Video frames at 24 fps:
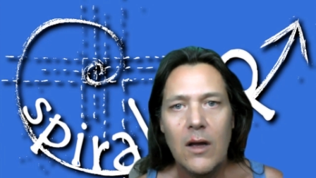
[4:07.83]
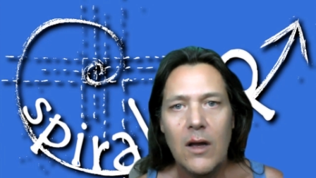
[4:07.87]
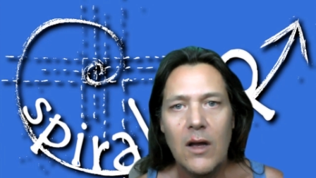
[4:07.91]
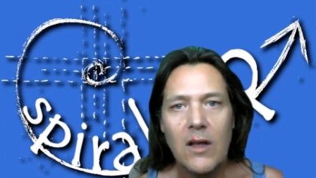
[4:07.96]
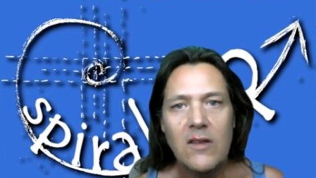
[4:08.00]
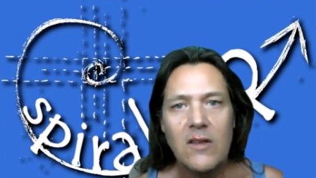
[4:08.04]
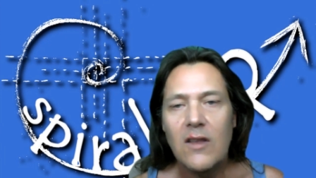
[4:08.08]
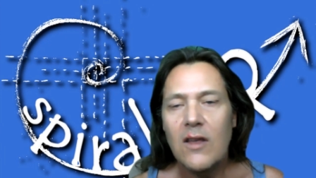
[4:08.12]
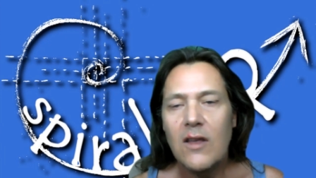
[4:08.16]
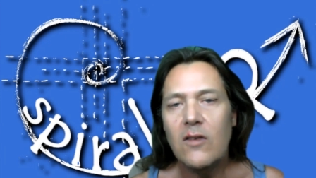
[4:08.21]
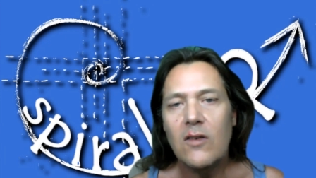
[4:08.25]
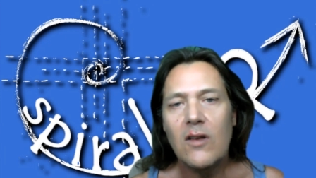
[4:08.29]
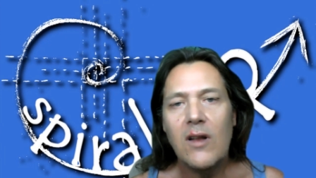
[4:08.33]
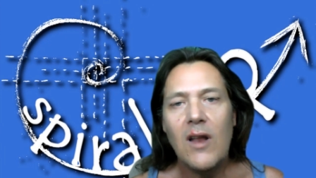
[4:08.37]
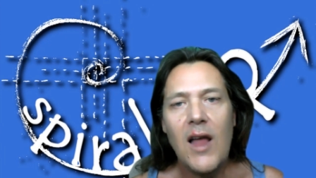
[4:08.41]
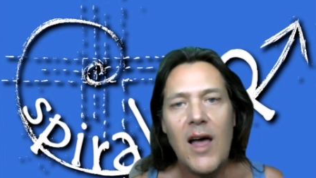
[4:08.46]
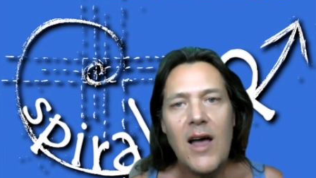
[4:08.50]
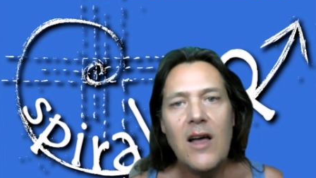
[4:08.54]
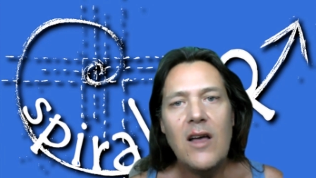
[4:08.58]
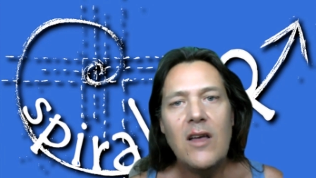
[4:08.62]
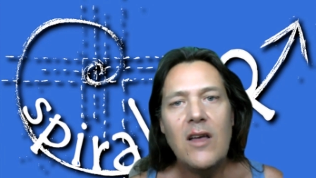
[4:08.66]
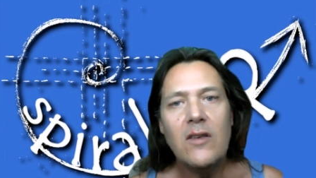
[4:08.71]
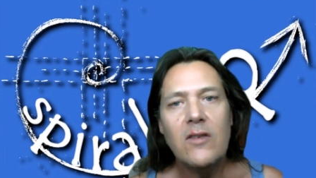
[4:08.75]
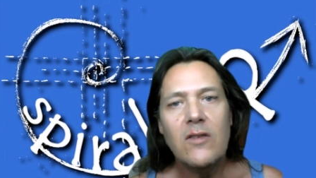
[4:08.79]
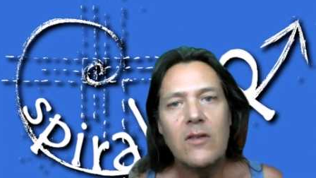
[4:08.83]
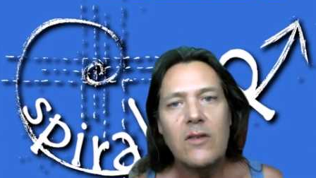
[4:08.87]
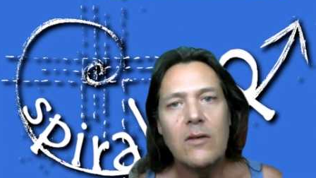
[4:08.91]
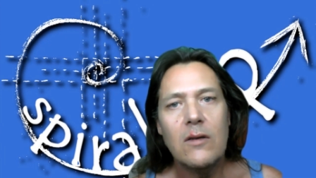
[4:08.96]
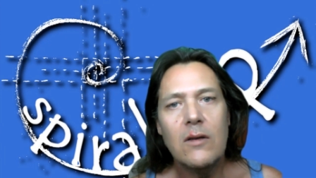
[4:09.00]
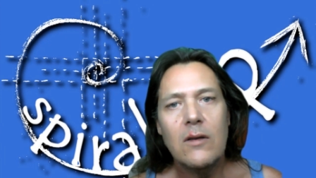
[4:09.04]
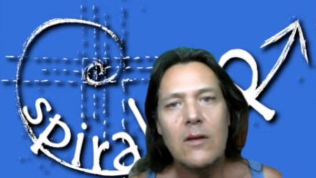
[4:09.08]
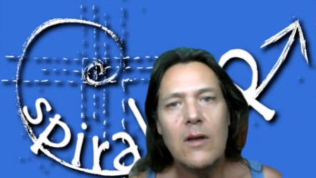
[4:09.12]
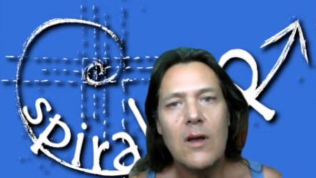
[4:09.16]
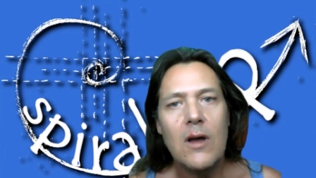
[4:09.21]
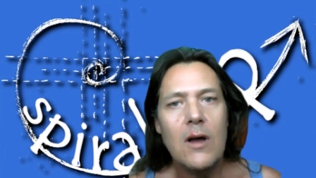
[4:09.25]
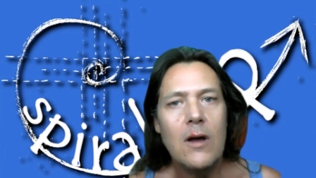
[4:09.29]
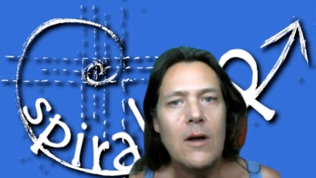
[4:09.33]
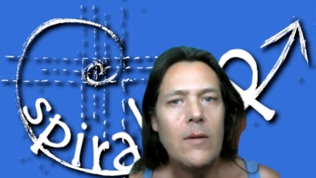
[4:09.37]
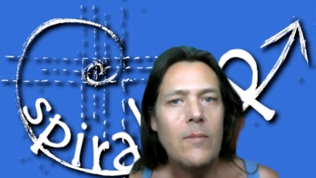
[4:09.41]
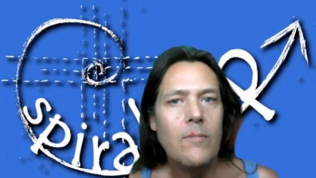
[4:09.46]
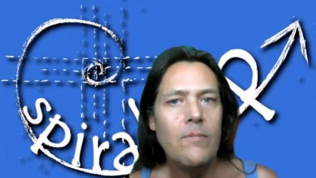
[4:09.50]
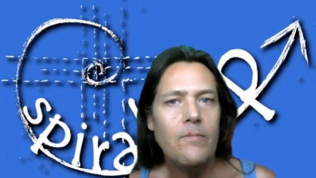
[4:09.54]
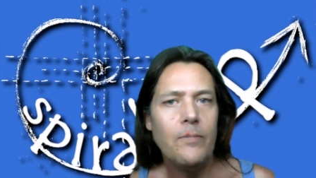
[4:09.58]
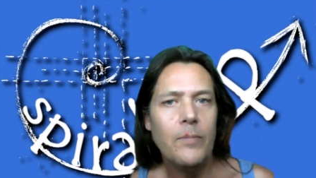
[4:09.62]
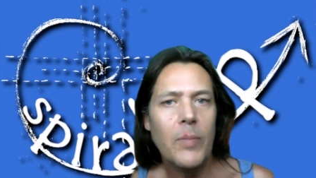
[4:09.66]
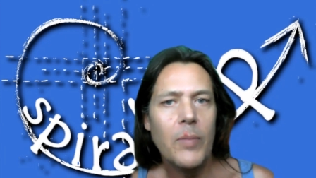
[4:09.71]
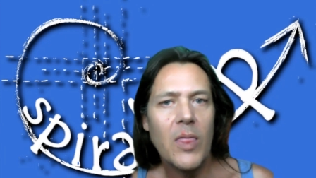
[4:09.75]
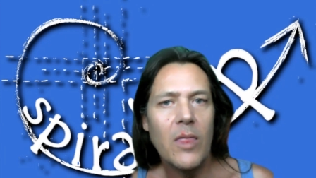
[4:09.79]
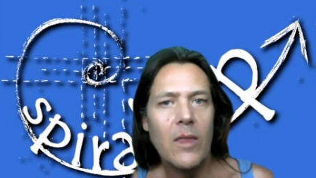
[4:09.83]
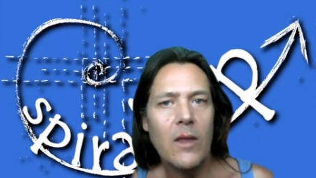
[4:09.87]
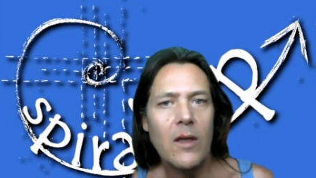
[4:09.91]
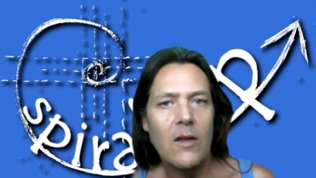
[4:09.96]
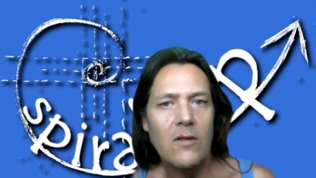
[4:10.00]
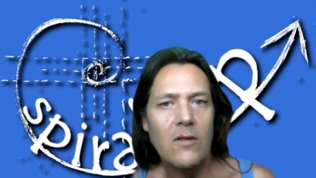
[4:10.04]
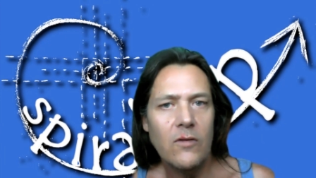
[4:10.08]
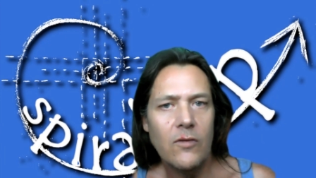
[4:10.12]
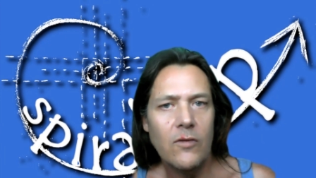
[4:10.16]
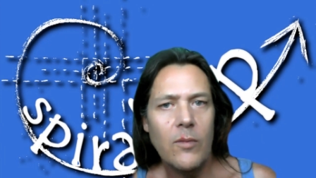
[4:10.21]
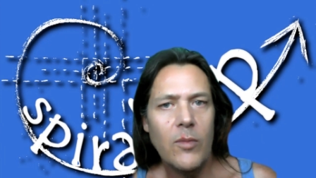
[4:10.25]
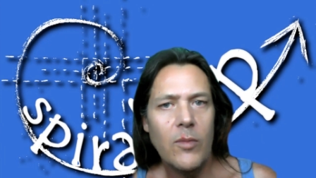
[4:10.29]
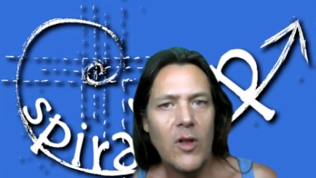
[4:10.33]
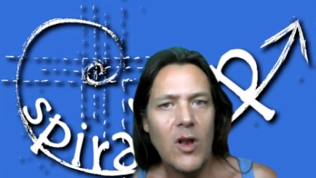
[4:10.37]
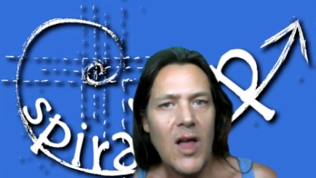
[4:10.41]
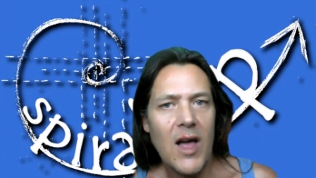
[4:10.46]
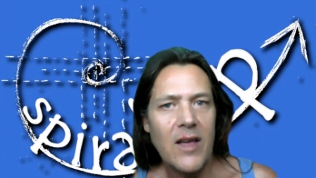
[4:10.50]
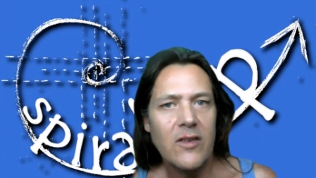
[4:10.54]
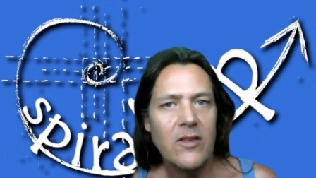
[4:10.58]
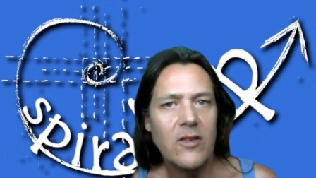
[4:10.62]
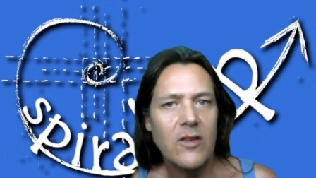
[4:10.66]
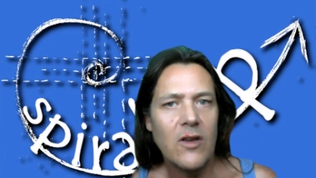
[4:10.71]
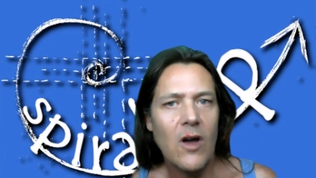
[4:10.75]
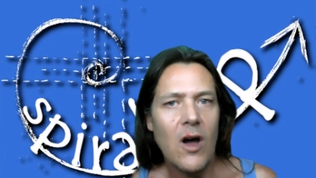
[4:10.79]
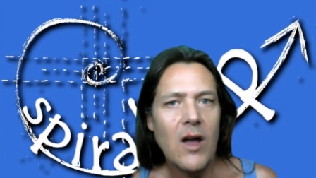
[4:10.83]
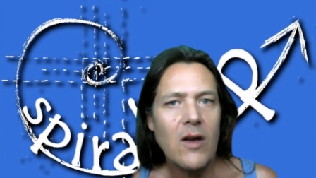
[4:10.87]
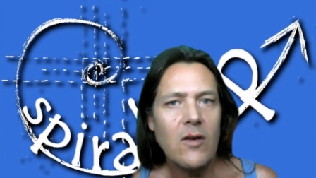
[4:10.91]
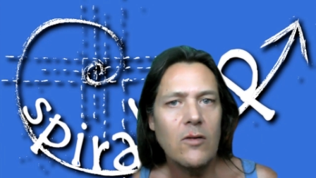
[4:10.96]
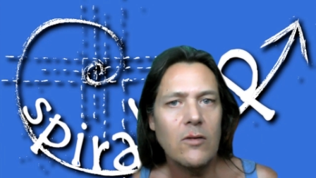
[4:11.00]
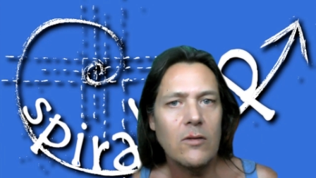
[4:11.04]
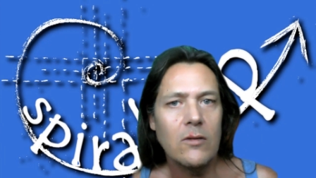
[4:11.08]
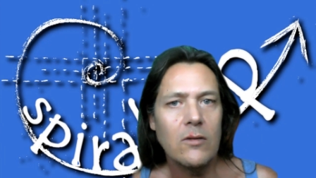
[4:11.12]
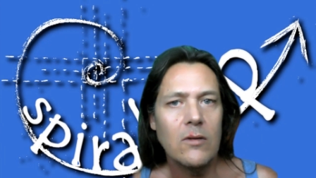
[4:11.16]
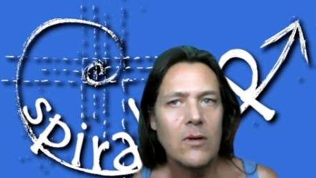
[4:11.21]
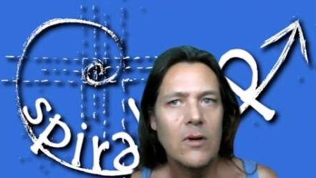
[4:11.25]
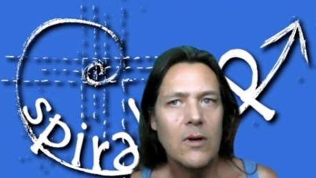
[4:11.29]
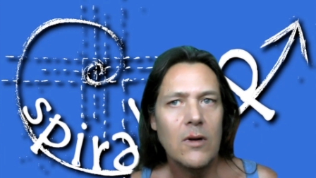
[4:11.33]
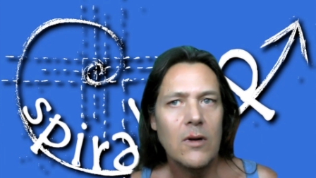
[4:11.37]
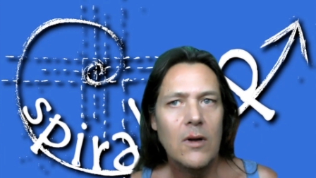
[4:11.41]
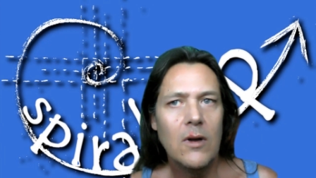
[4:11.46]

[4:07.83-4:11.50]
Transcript: It's it's last um, it's from the last cycle.